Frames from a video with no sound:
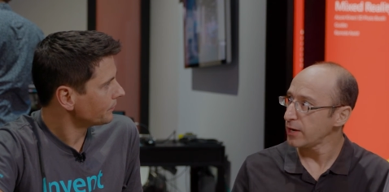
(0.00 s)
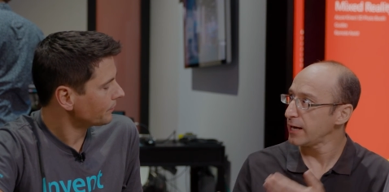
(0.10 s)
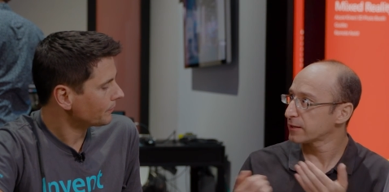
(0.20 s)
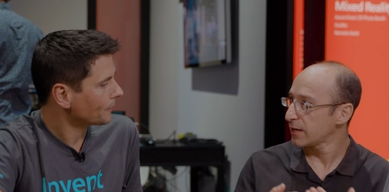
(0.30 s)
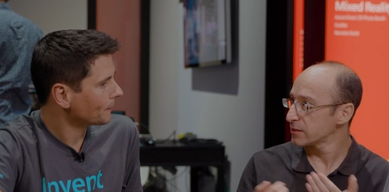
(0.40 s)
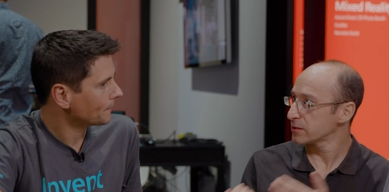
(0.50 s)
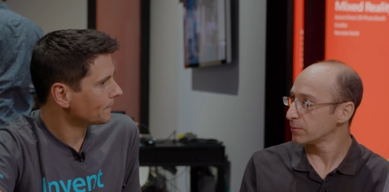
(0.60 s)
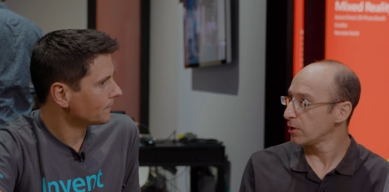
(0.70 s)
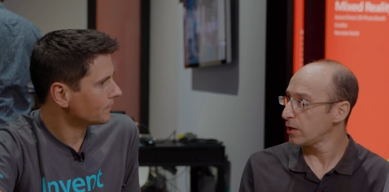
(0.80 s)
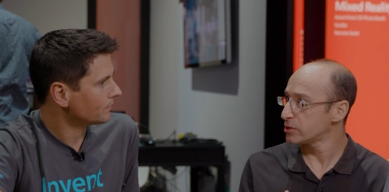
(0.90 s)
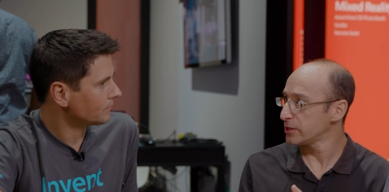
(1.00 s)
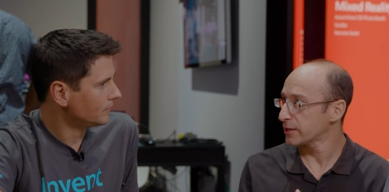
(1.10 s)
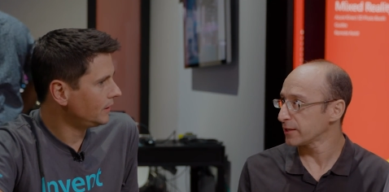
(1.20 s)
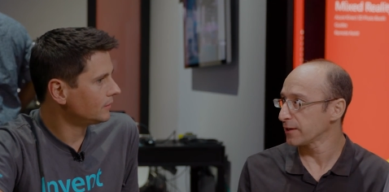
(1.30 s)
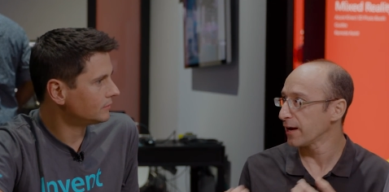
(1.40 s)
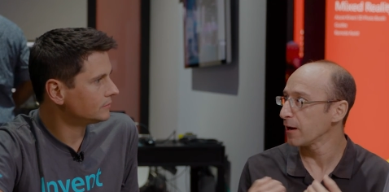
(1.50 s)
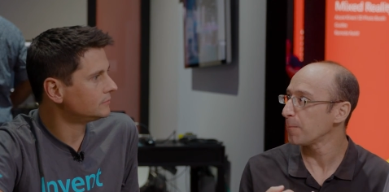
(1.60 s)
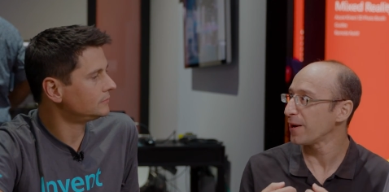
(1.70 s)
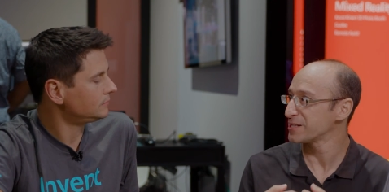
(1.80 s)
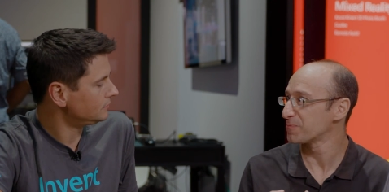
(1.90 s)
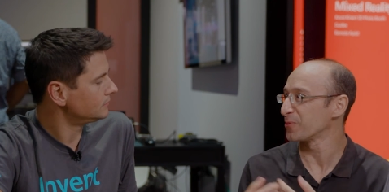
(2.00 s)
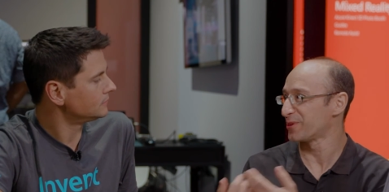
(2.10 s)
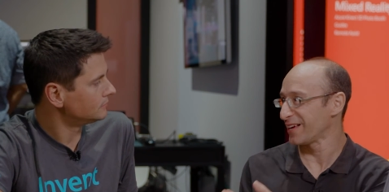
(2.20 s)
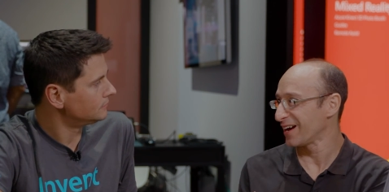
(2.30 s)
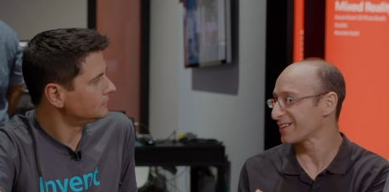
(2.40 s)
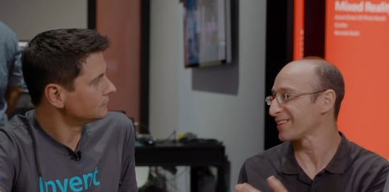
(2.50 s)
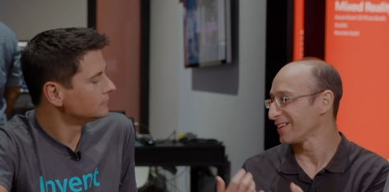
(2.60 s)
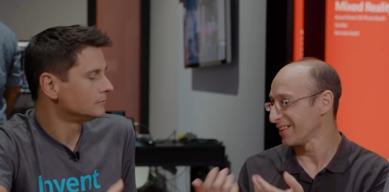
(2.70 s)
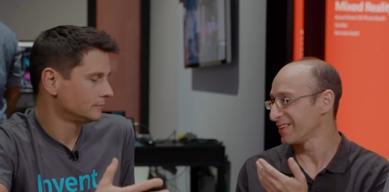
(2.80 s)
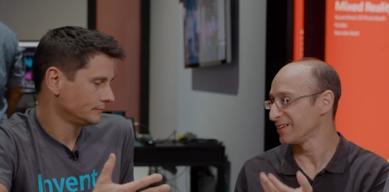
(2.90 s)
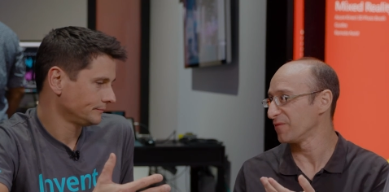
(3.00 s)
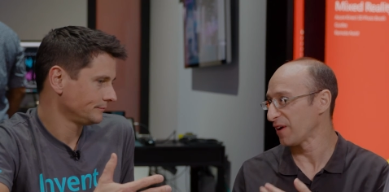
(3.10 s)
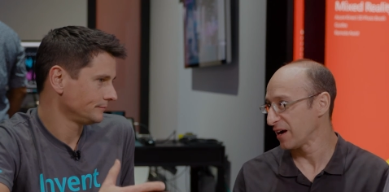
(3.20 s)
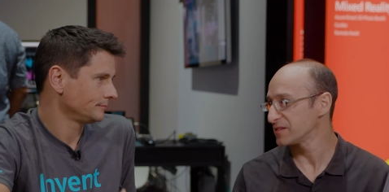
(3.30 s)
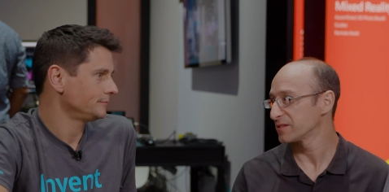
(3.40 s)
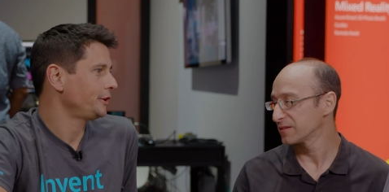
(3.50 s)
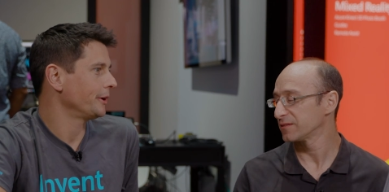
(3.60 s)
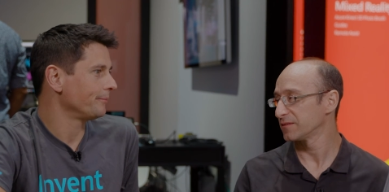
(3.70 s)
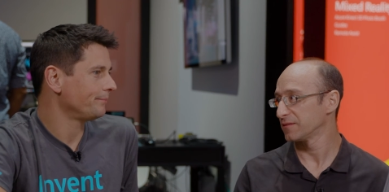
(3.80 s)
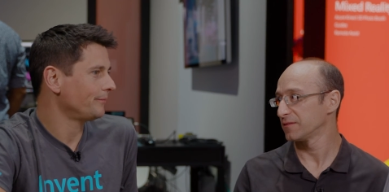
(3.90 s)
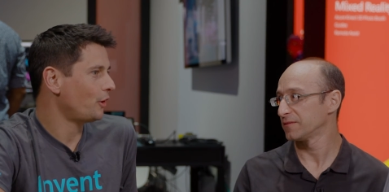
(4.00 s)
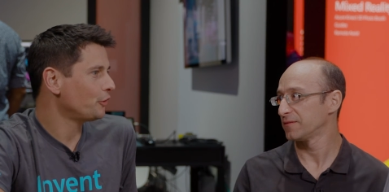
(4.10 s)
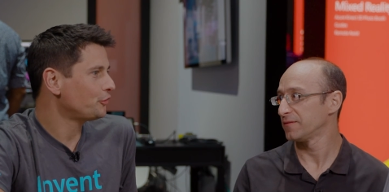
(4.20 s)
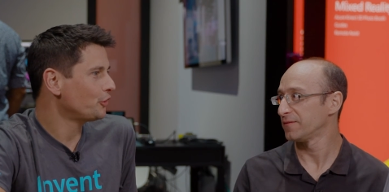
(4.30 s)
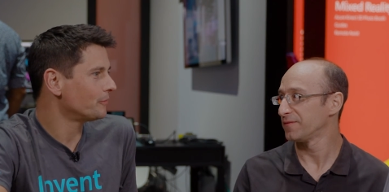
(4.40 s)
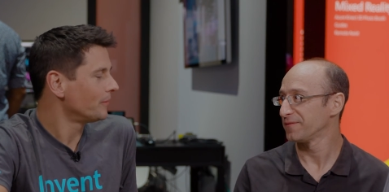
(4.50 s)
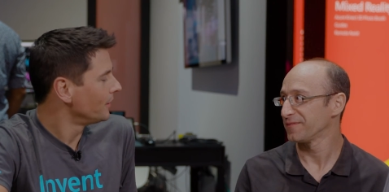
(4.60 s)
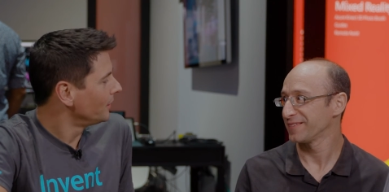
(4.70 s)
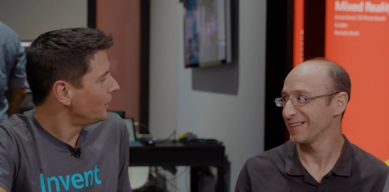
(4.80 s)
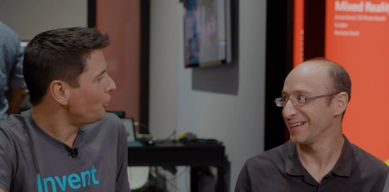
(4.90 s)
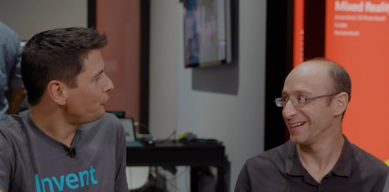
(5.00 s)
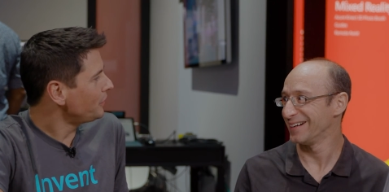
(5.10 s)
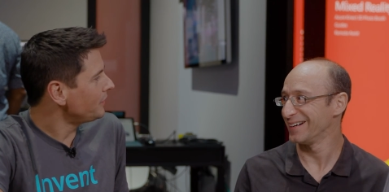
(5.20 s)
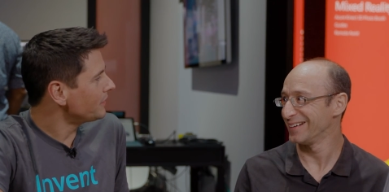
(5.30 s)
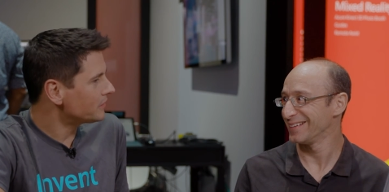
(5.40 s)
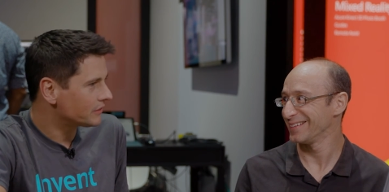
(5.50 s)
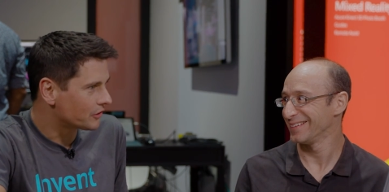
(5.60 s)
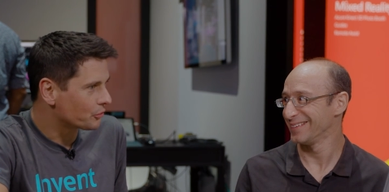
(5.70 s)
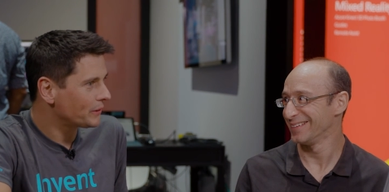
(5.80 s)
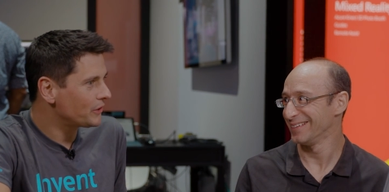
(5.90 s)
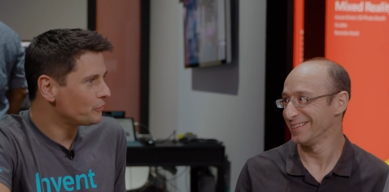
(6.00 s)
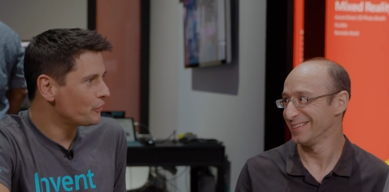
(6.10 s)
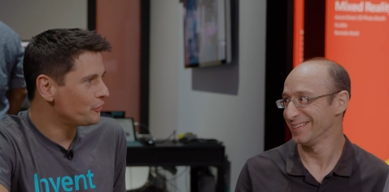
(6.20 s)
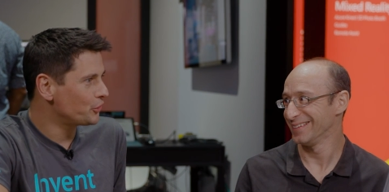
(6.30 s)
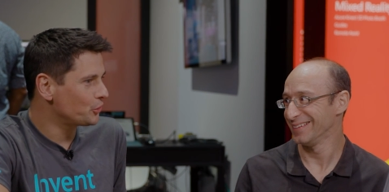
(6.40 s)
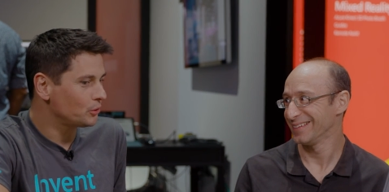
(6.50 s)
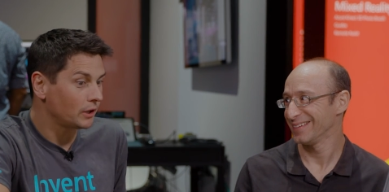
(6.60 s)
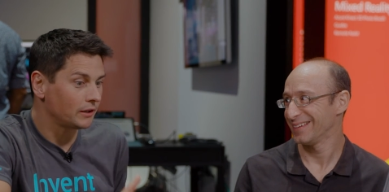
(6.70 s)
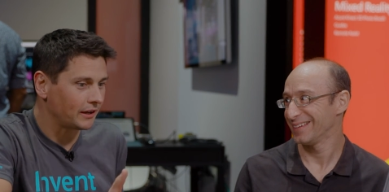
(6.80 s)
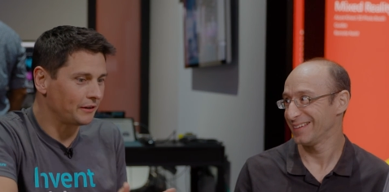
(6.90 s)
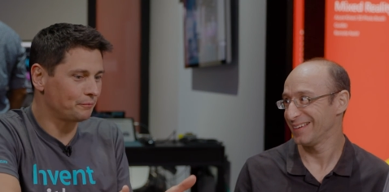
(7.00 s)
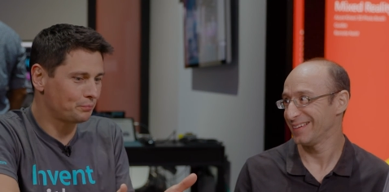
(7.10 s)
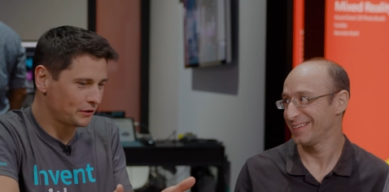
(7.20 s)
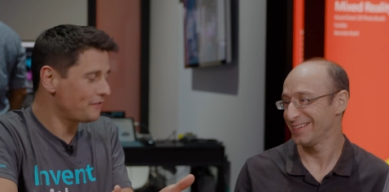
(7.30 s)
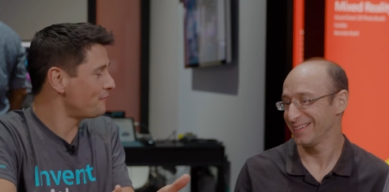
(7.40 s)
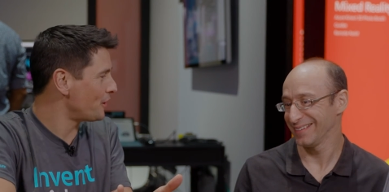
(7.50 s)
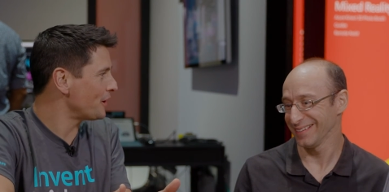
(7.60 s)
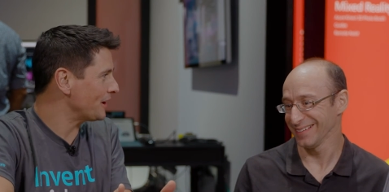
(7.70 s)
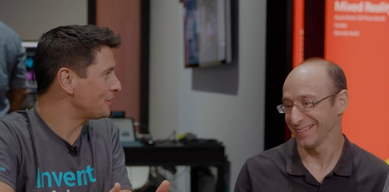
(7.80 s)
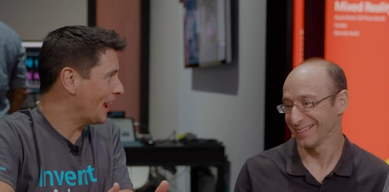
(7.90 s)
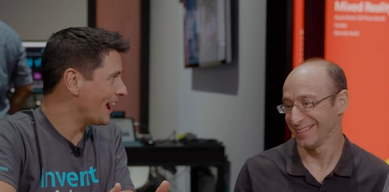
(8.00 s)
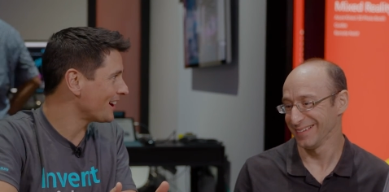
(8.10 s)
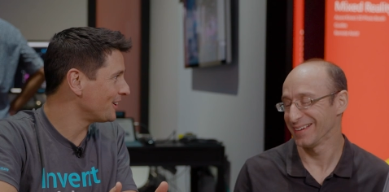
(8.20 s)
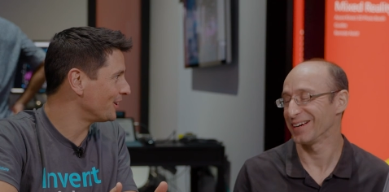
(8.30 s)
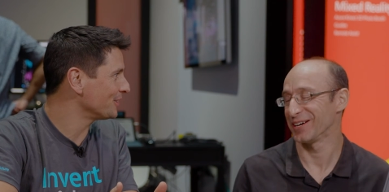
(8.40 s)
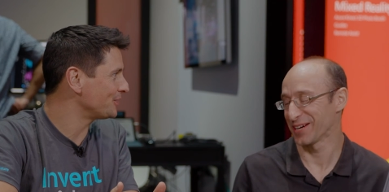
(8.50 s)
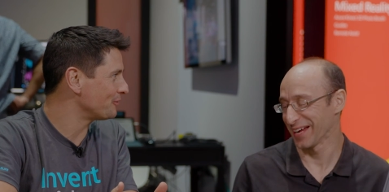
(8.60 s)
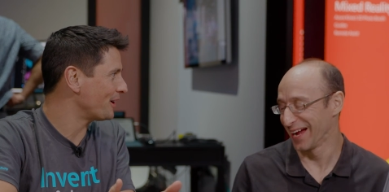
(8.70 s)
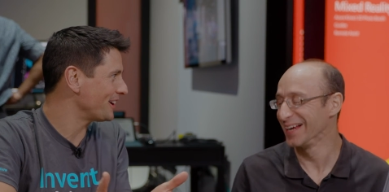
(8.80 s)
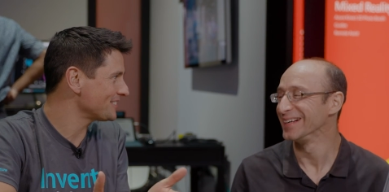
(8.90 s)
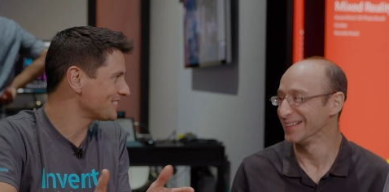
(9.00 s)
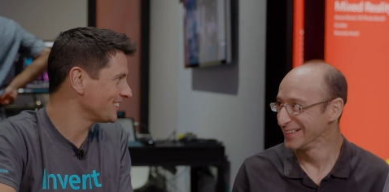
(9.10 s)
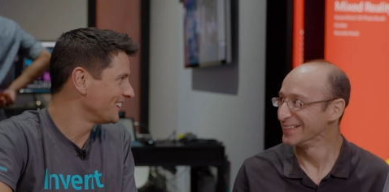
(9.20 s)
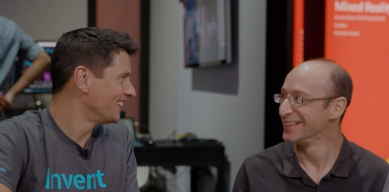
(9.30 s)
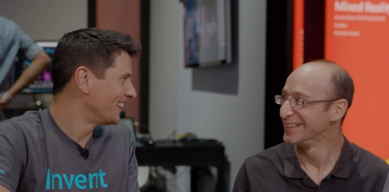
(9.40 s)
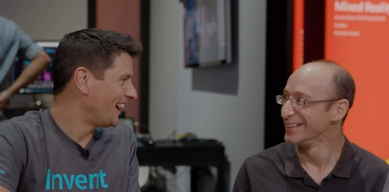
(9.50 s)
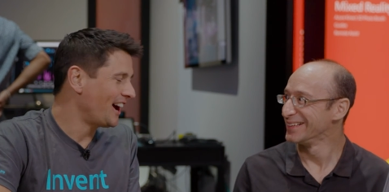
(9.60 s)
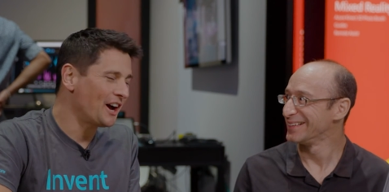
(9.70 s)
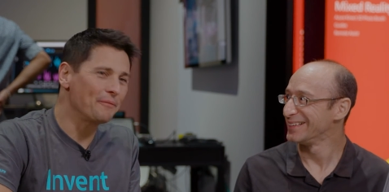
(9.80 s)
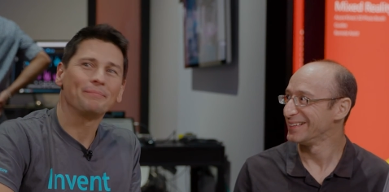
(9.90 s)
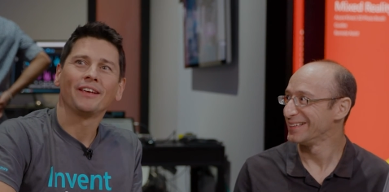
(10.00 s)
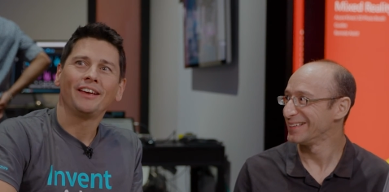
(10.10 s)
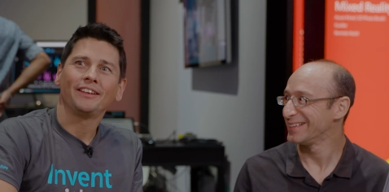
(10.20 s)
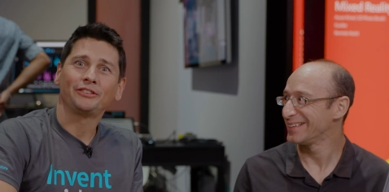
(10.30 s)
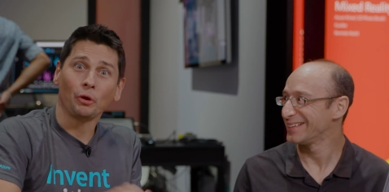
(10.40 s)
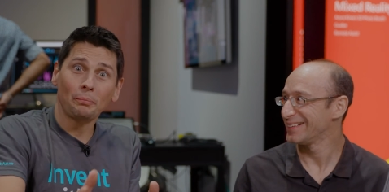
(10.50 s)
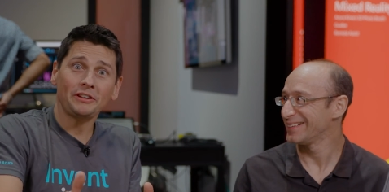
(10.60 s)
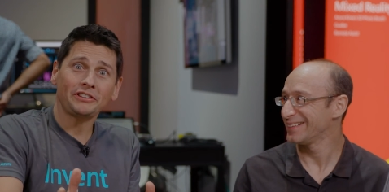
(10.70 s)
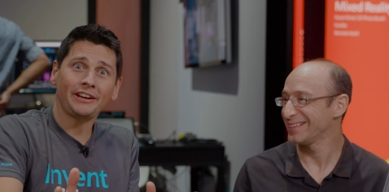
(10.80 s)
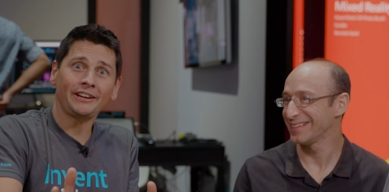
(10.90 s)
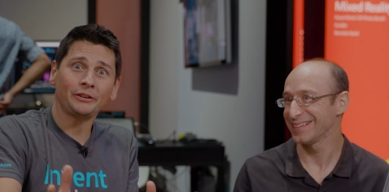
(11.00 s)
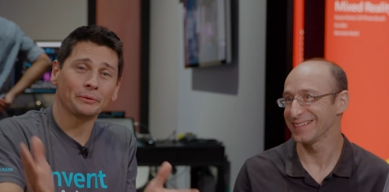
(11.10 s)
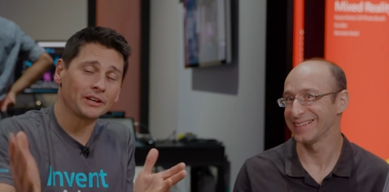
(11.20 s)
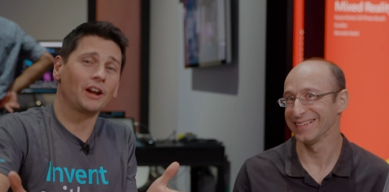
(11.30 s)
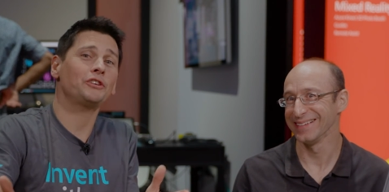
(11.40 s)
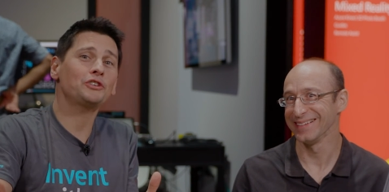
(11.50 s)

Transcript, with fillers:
Speaker 1: to add custom logic yep. and help us protect the device. Yep, awesome. Ofir, that was a
Speaker 2: great overview and, and pretty fun attack on the device. Um, don't be scared, we got